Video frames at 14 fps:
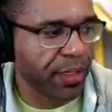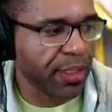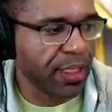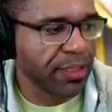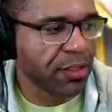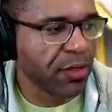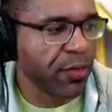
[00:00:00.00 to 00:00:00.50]
do
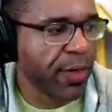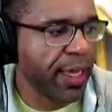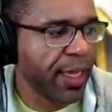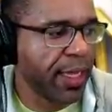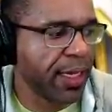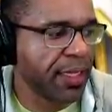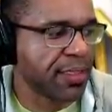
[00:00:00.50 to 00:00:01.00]
here? Let's go
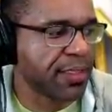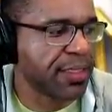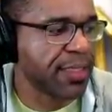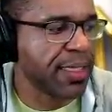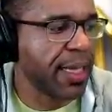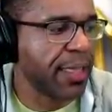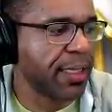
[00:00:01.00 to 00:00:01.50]
ahead and
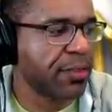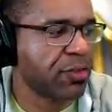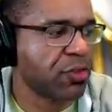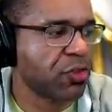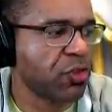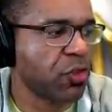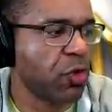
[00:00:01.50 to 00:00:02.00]

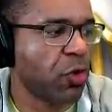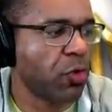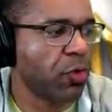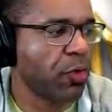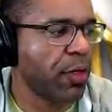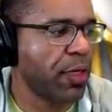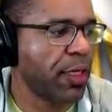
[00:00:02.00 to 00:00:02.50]
silence
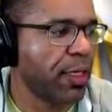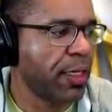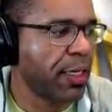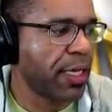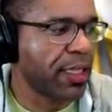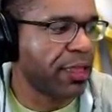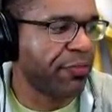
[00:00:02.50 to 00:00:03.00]
Skogul.
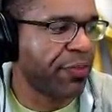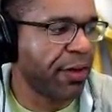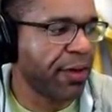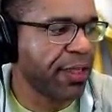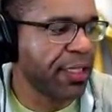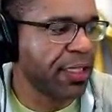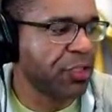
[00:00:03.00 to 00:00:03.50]
At the
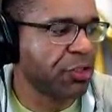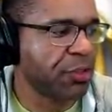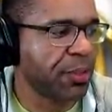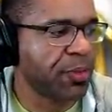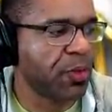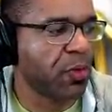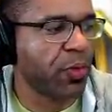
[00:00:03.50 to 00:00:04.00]
very least,
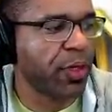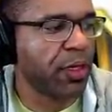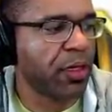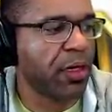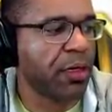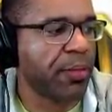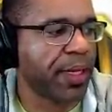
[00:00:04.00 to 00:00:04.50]
strip the
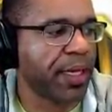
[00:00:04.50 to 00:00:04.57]
whale.